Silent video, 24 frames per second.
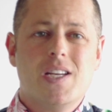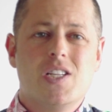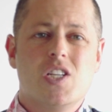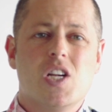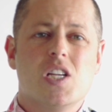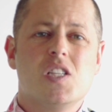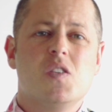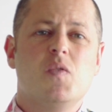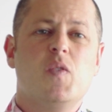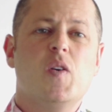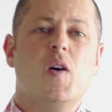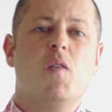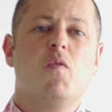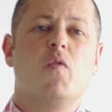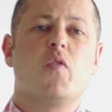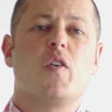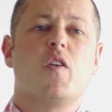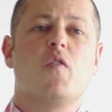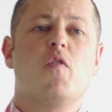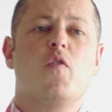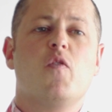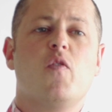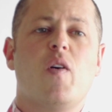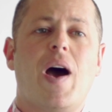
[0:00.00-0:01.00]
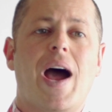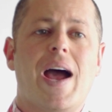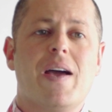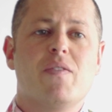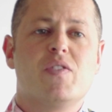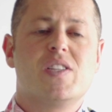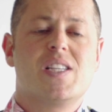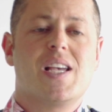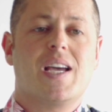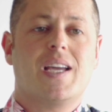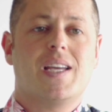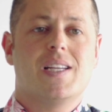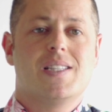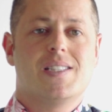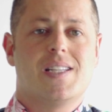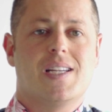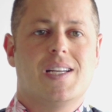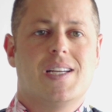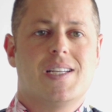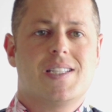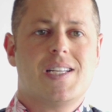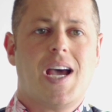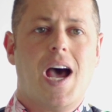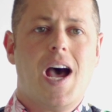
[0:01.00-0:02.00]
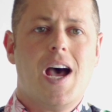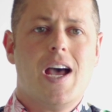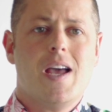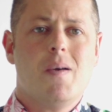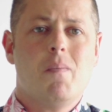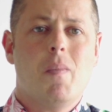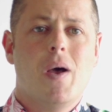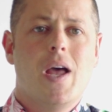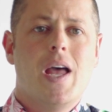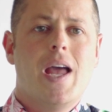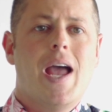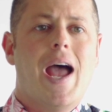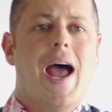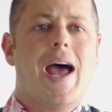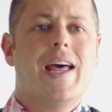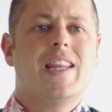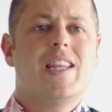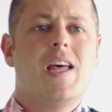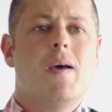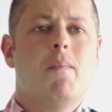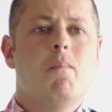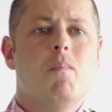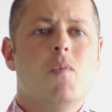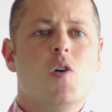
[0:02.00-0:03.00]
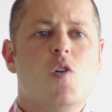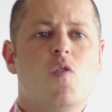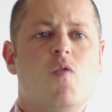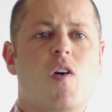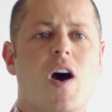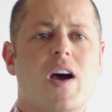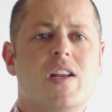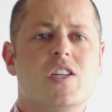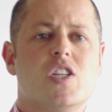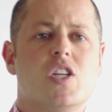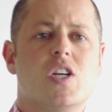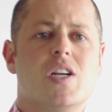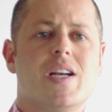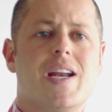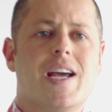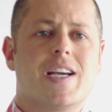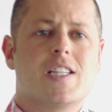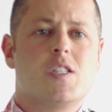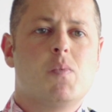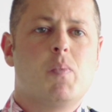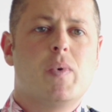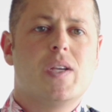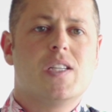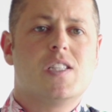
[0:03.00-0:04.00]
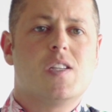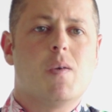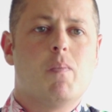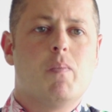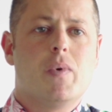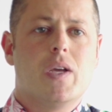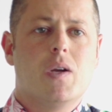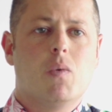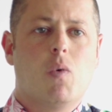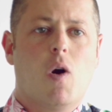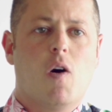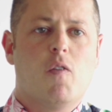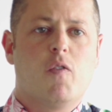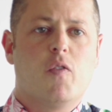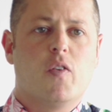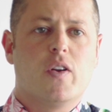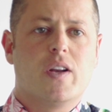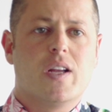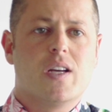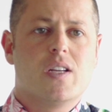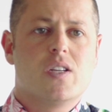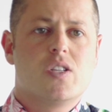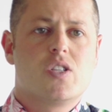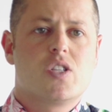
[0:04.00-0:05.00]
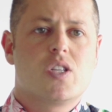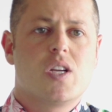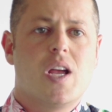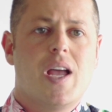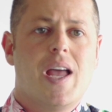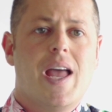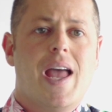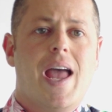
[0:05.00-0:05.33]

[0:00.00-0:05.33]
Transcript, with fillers: just film for 5 seconds at a time and then move on to your next piece of B-roll footage.